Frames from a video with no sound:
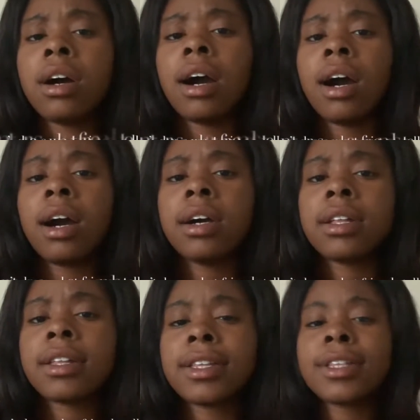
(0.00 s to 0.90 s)
Uh,
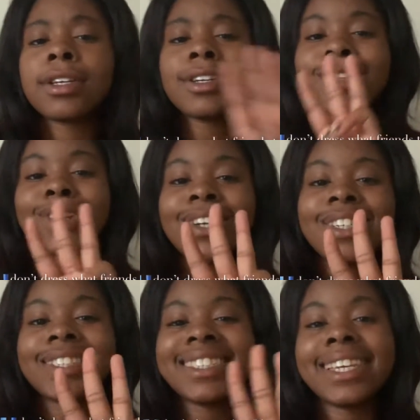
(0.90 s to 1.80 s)

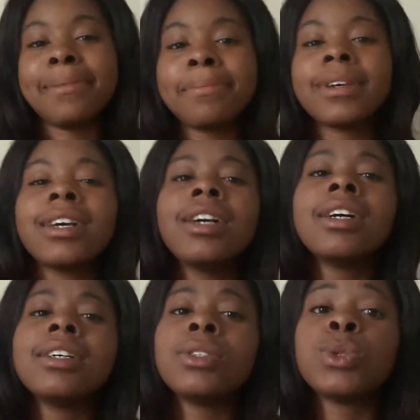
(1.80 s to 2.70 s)
third tip,
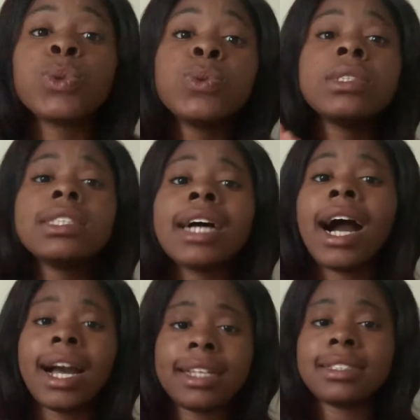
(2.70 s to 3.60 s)
do
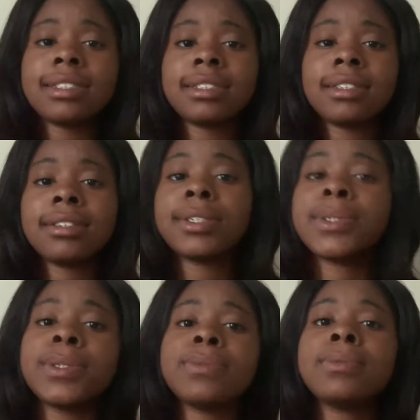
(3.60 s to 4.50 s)
not,
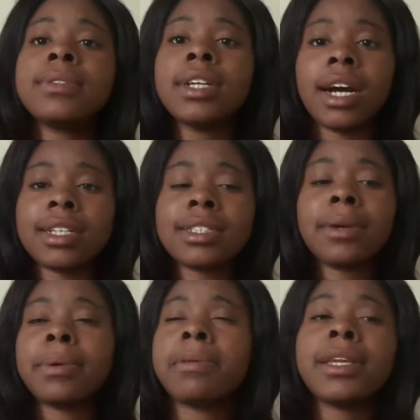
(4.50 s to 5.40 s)
do not, I
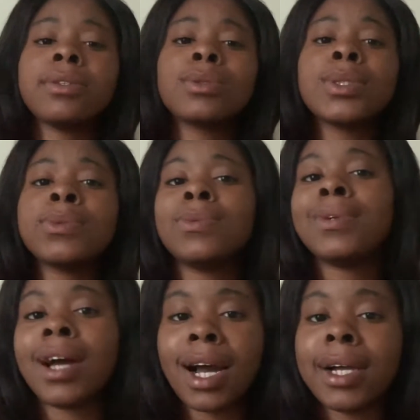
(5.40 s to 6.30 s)
repeat, do
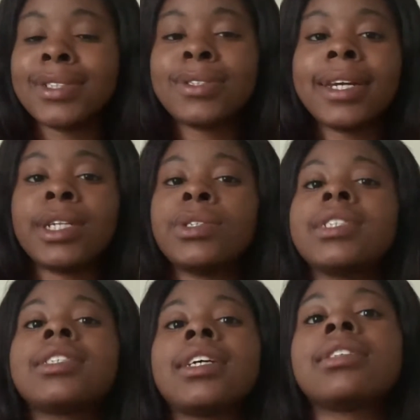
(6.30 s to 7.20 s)
not try to
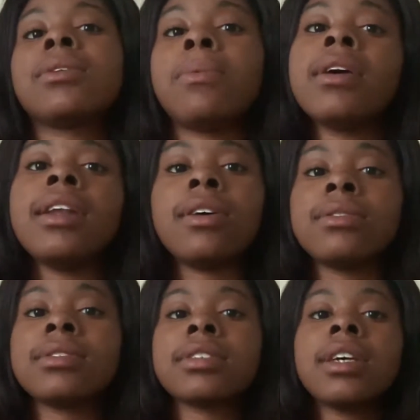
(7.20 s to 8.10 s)
dress like someone
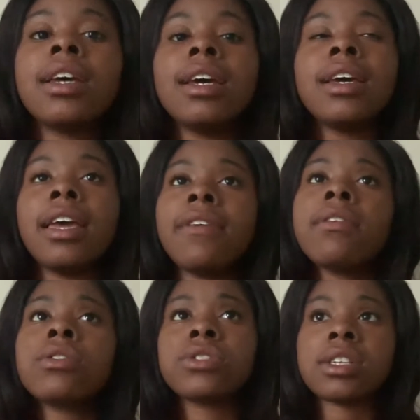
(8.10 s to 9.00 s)
else. If
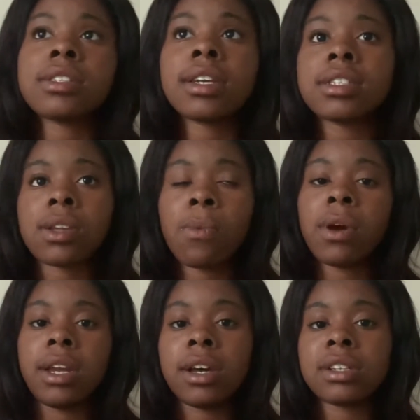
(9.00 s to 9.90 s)
you dress like
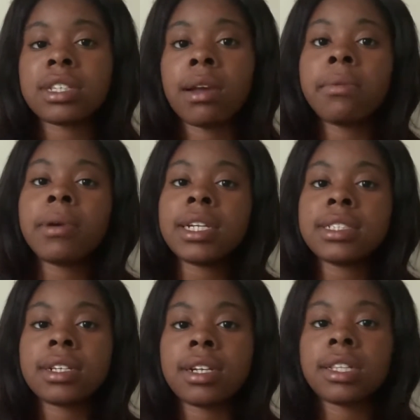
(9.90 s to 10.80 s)
someone else,
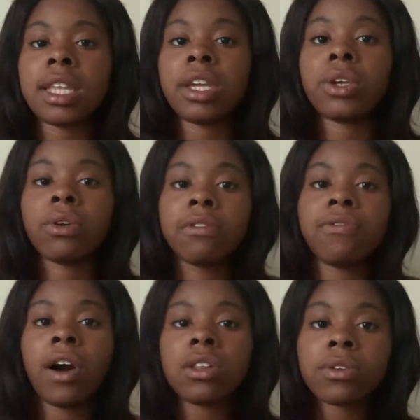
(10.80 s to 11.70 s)
everybody's gonna think you're a
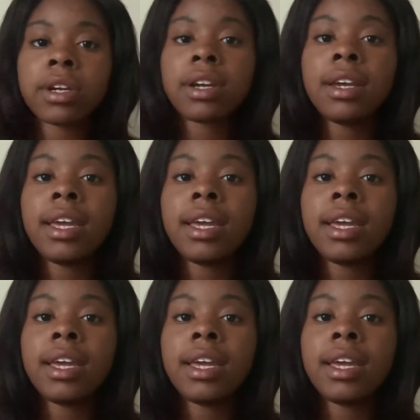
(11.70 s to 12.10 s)
follower.